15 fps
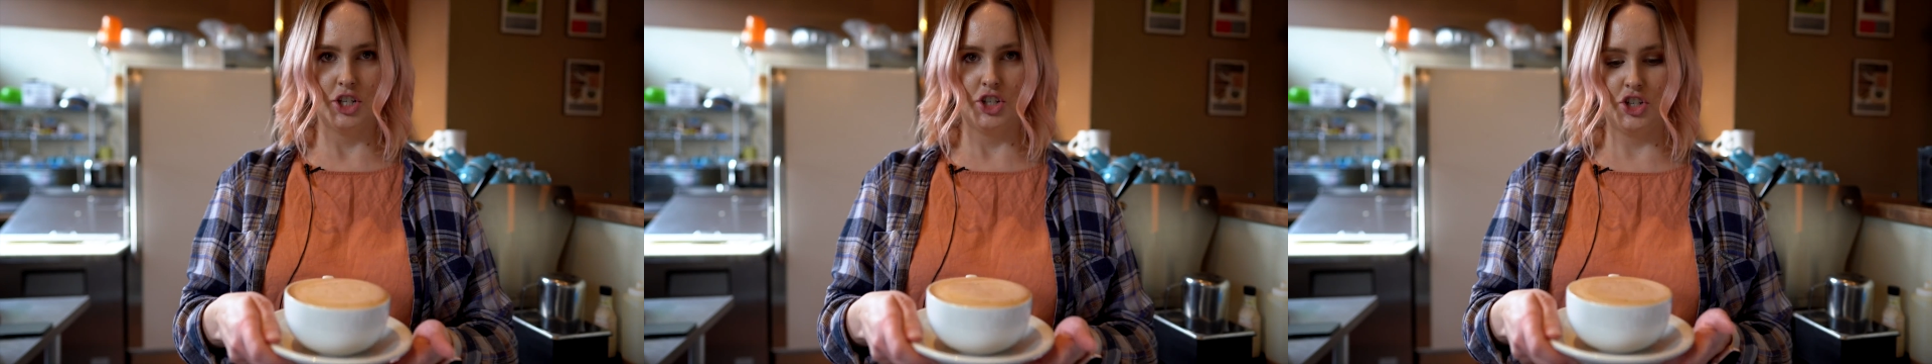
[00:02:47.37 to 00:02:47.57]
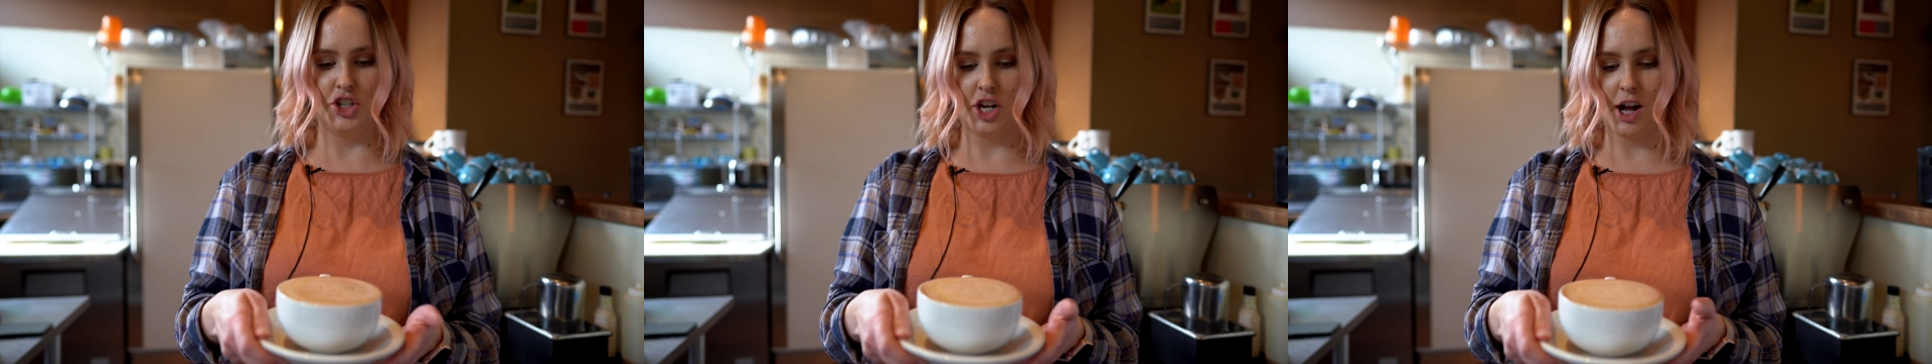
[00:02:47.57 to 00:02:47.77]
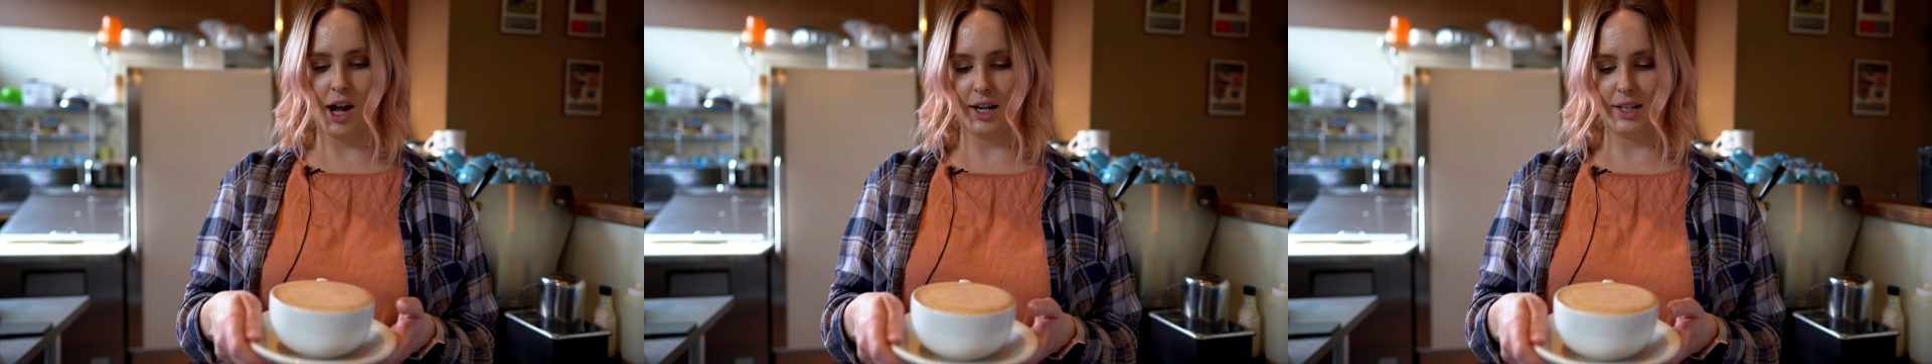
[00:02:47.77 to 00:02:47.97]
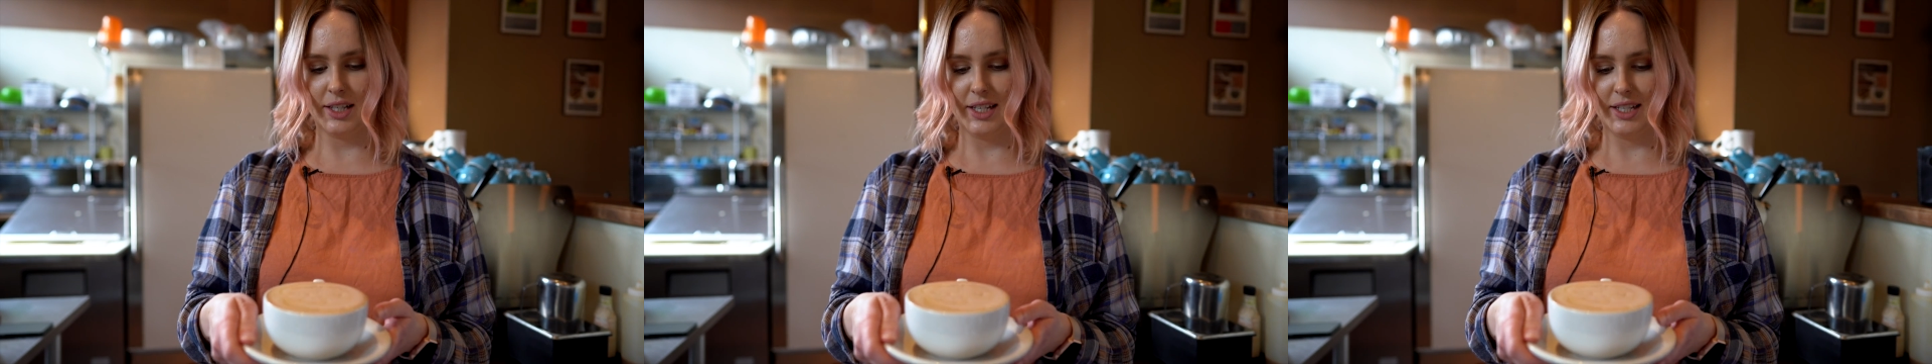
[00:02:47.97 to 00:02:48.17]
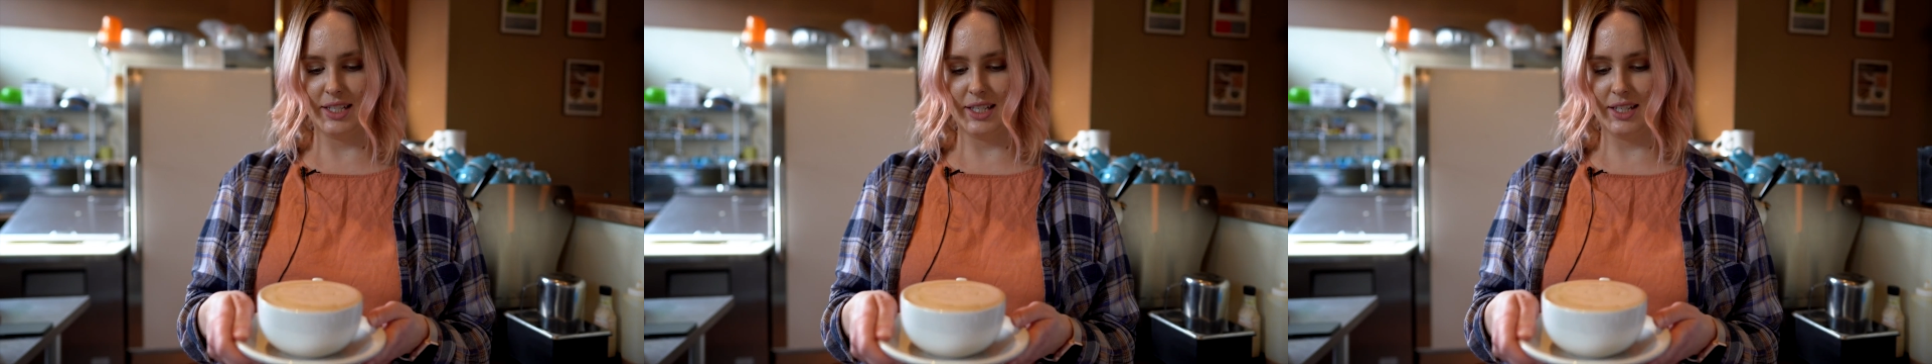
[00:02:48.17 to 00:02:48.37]

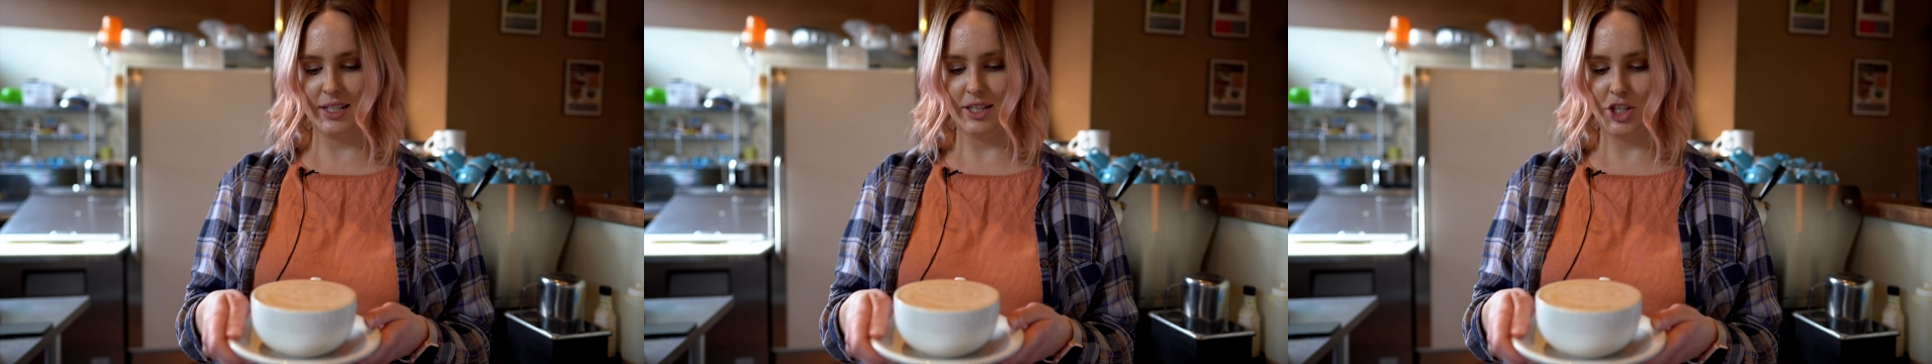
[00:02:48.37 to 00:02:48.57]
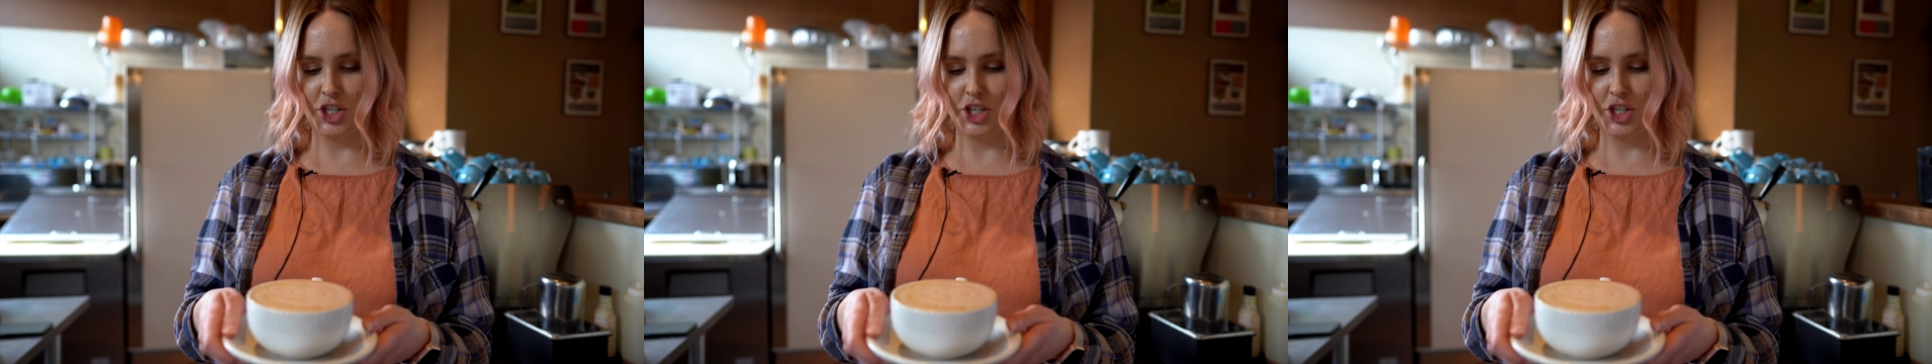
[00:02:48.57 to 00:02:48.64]
chocolate